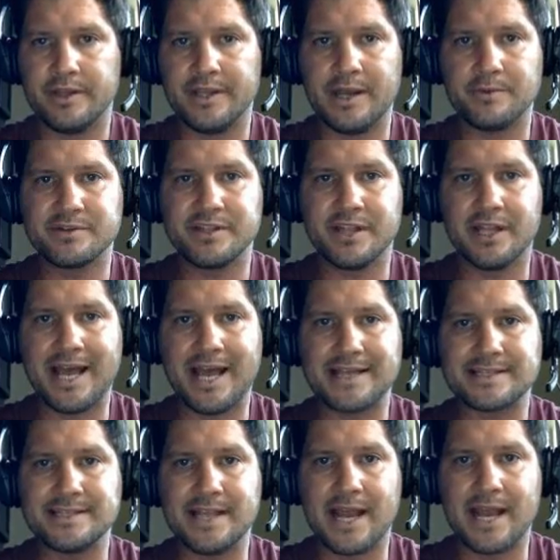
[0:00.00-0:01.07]
and that was in the
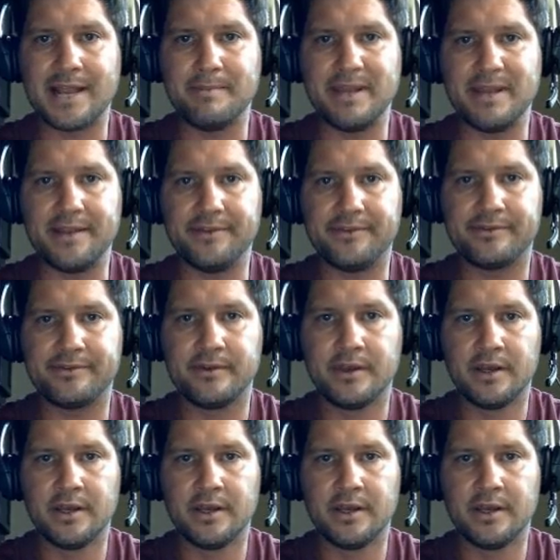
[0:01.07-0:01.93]
last 9 minutes.